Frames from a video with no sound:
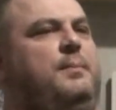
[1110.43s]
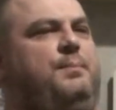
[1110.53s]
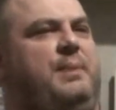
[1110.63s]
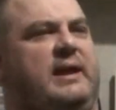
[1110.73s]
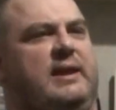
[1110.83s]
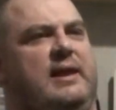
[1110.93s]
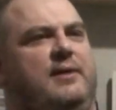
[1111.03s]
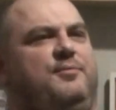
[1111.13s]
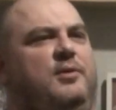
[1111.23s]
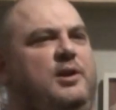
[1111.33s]
Backing
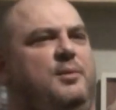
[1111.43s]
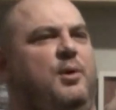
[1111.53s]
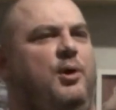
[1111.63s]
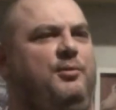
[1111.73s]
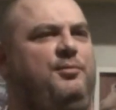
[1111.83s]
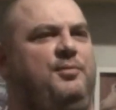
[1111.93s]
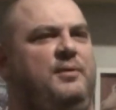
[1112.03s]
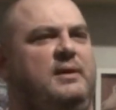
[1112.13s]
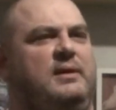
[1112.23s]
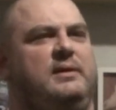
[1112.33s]
that volume off,
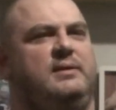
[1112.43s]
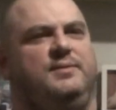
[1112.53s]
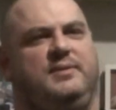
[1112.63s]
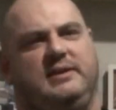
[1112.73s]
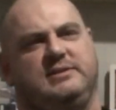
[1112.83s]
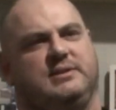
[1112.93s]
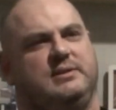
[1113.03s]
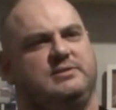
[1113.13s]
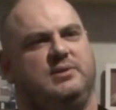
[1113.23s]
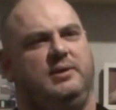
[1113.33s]
then it's
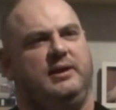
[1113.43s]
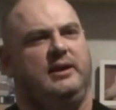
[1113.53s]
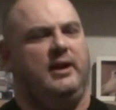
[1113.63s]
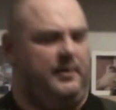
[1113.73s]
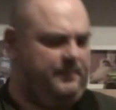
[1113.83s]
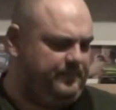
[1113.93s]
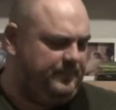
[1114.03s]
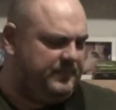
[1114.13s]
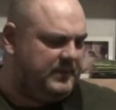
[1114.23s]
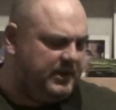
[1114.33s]
going to tidy it up.
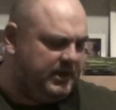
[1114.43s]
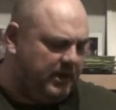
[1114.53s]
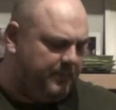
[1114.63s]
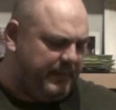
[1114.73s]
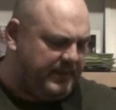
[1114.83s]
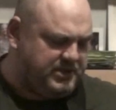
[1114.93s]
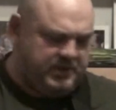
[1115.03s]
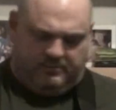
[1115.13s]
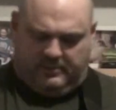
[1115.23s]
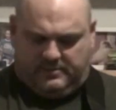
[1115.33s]
Then you go back to
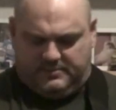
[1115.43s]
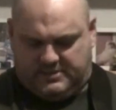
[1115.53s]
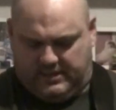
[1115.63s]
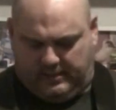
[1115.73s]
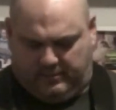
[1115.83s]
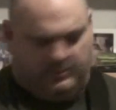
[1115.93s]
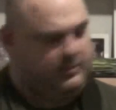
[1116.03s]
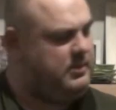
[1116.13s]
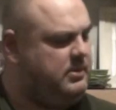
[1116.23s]
your rhythm sound.